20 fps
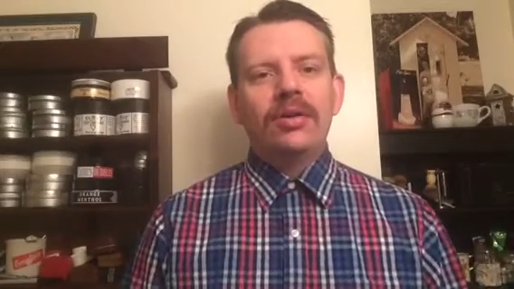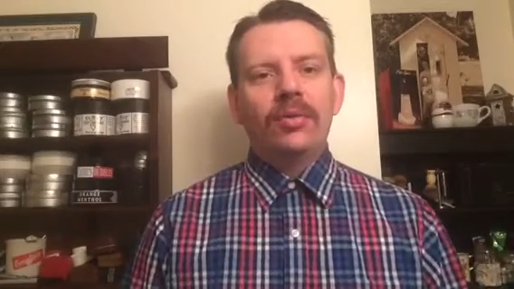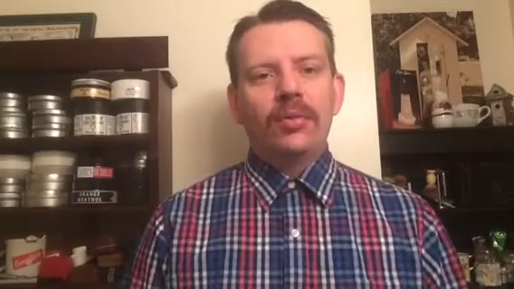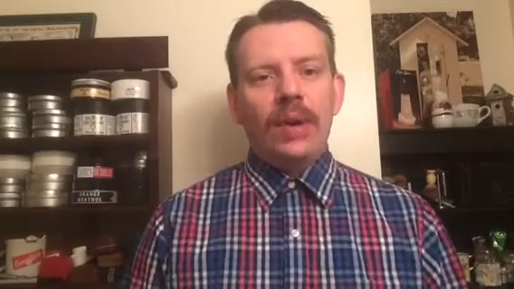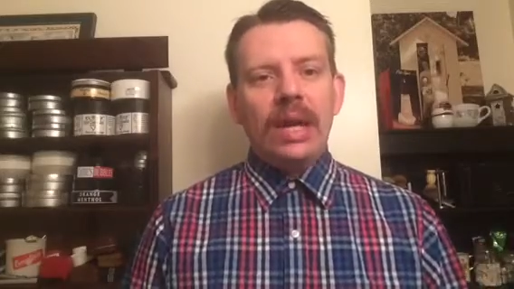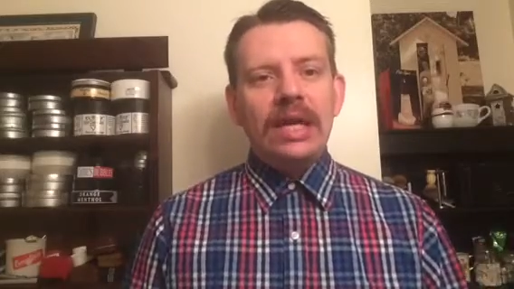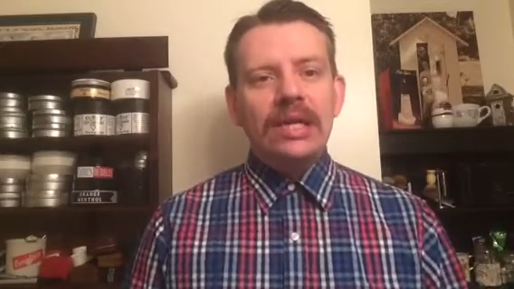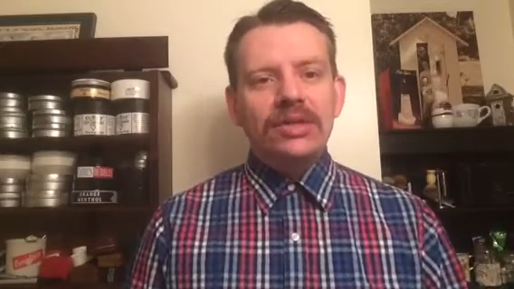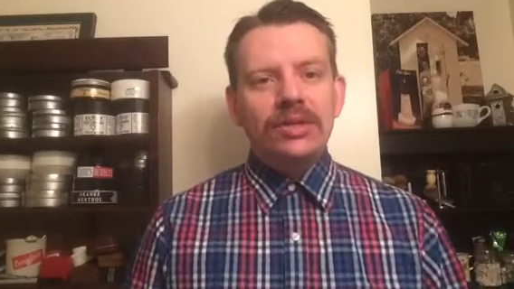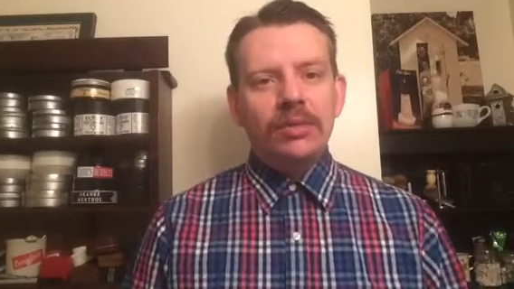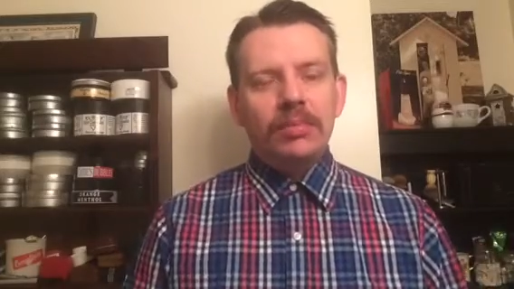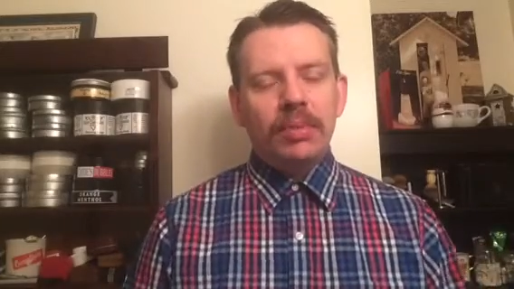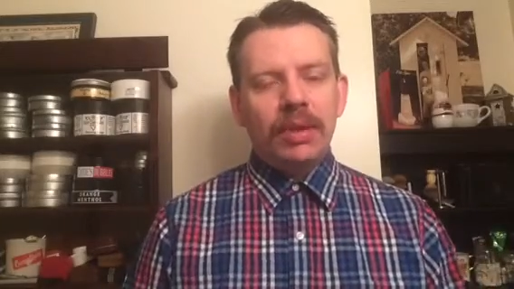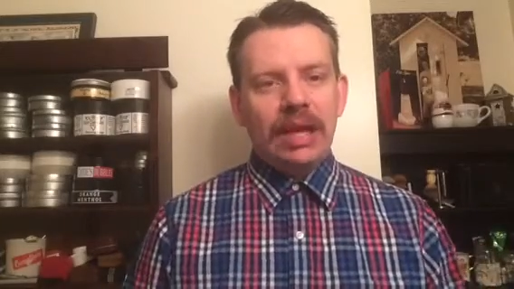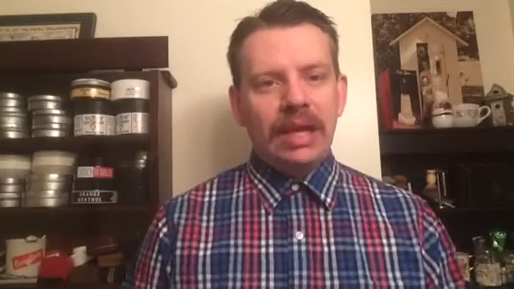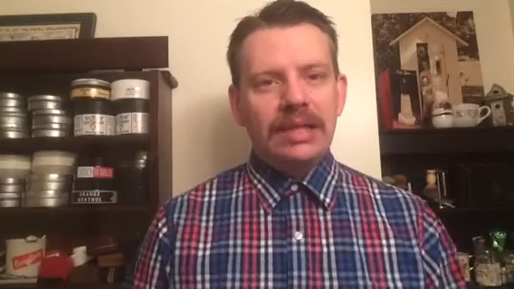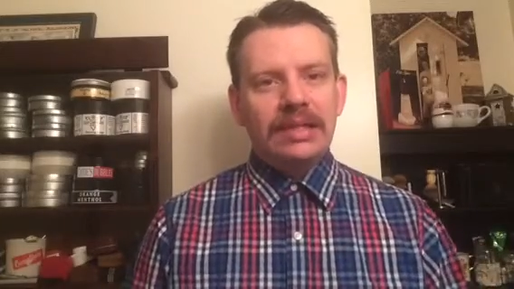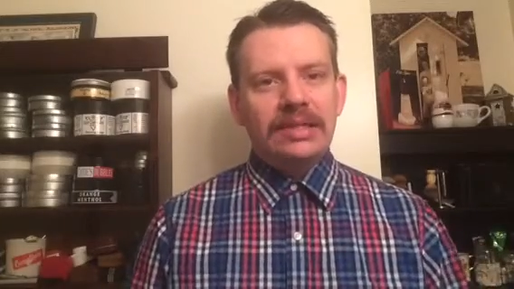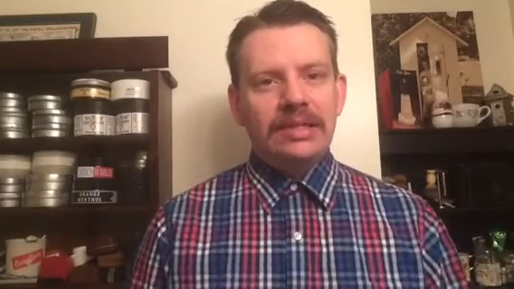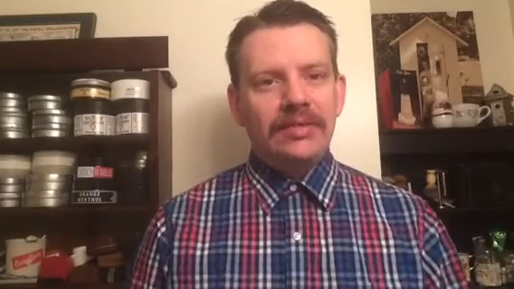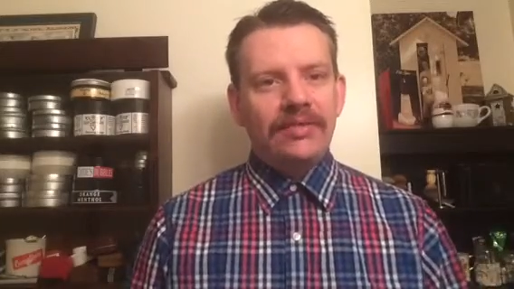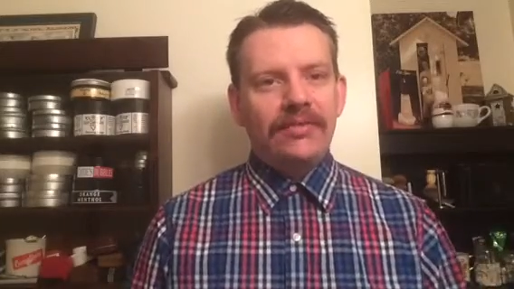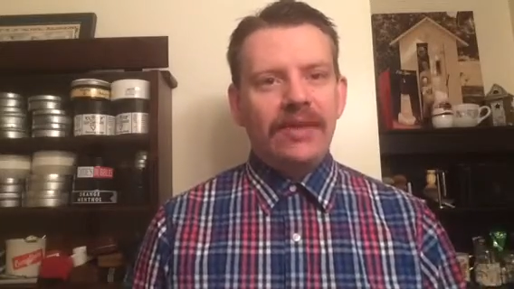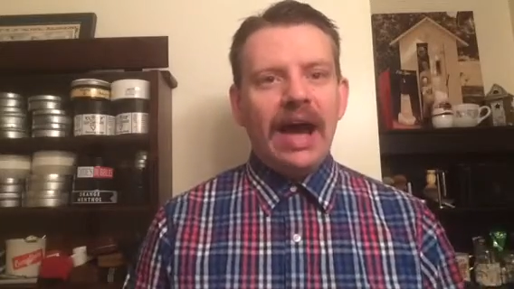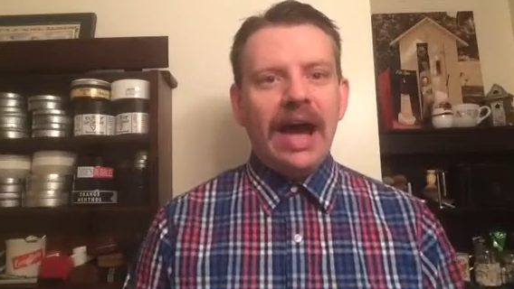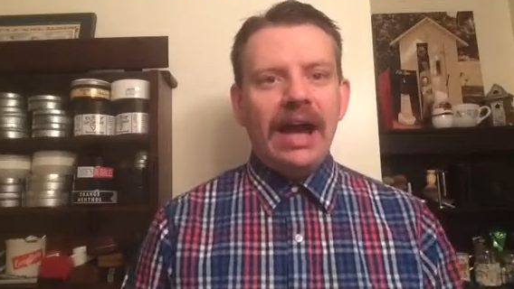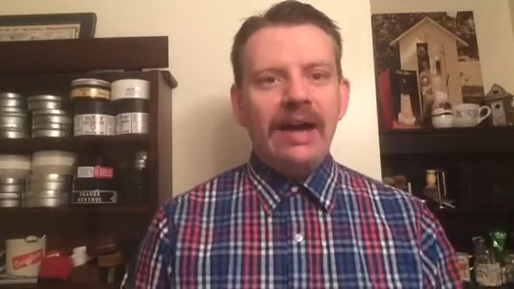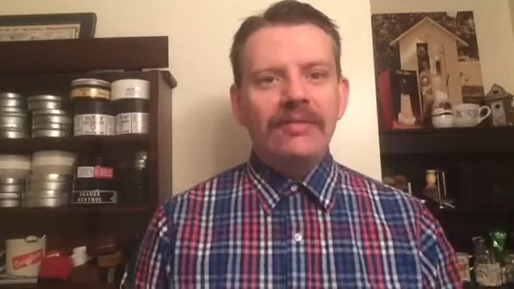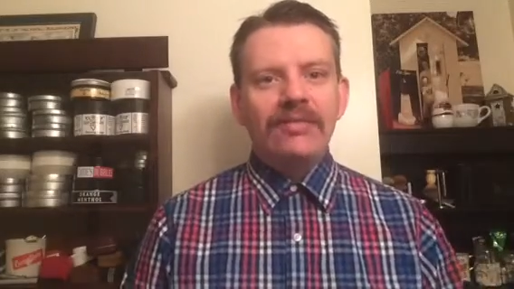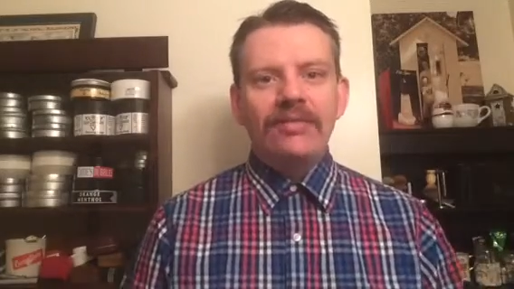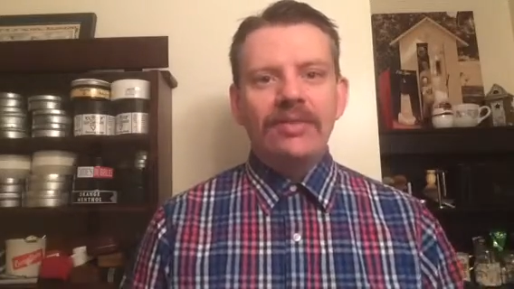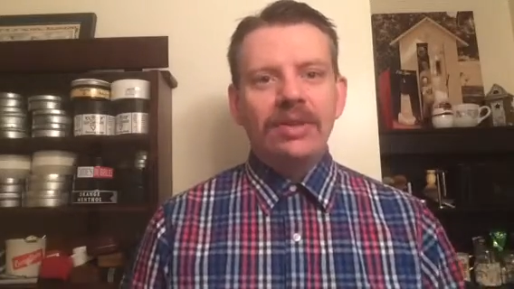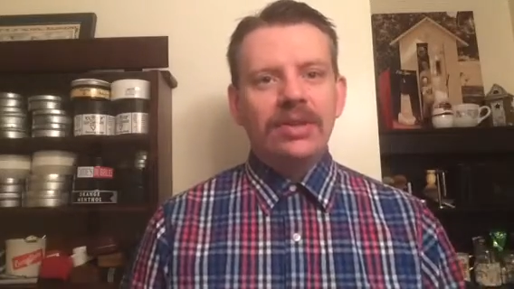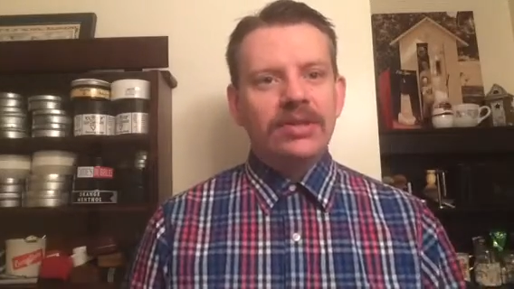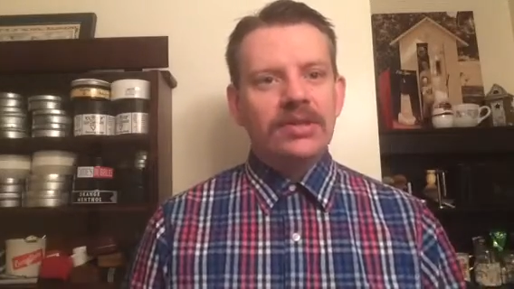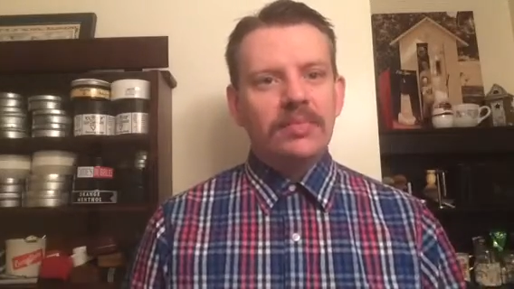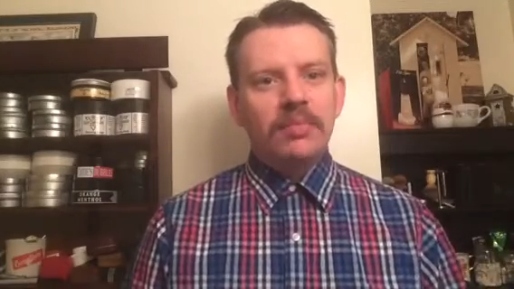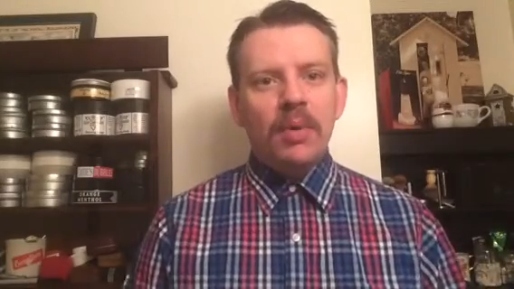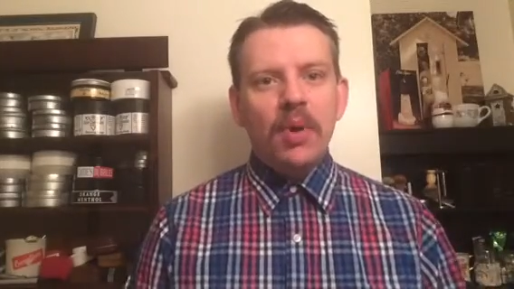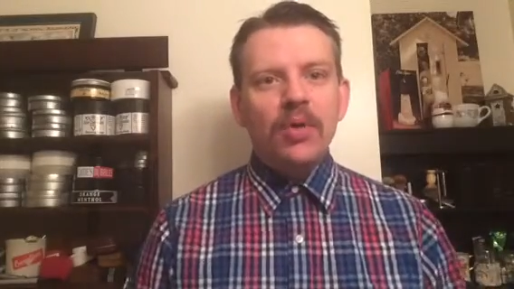razor blades, the five
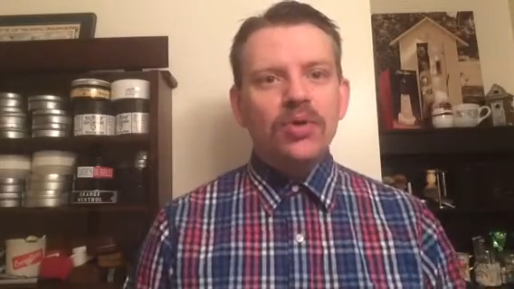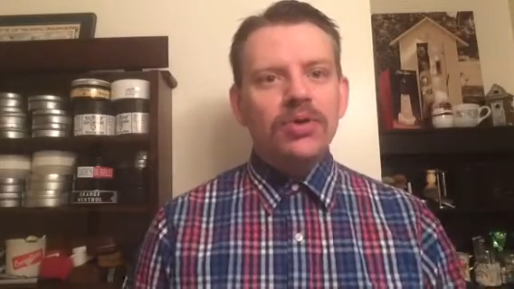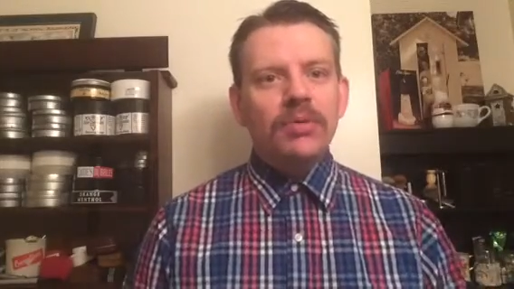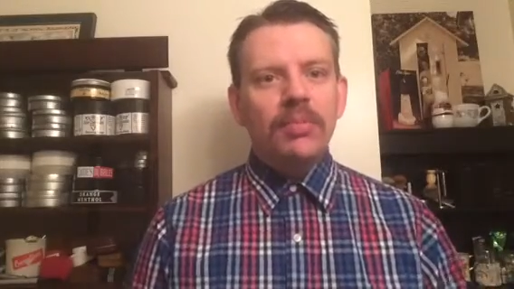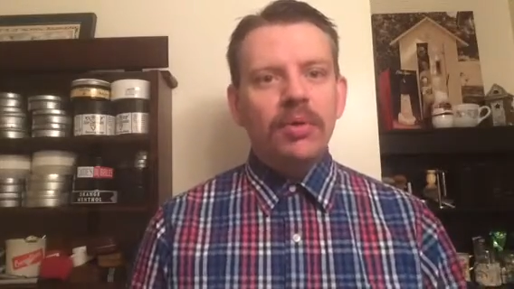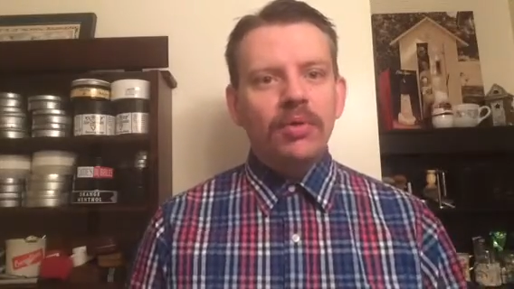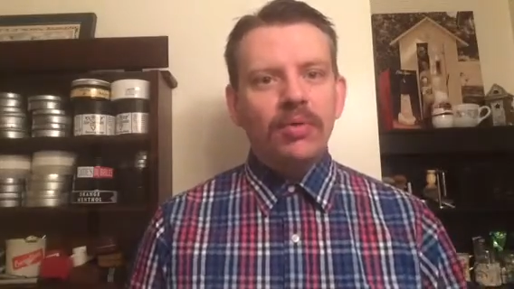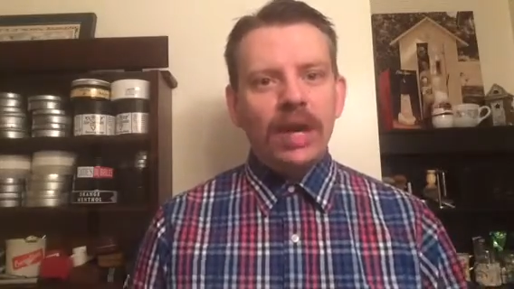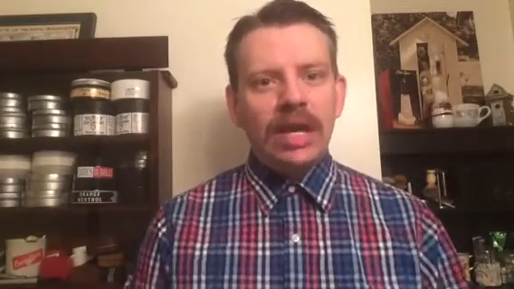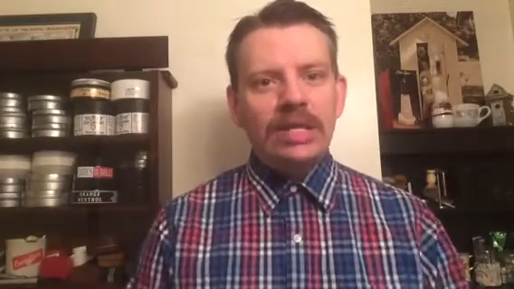disposable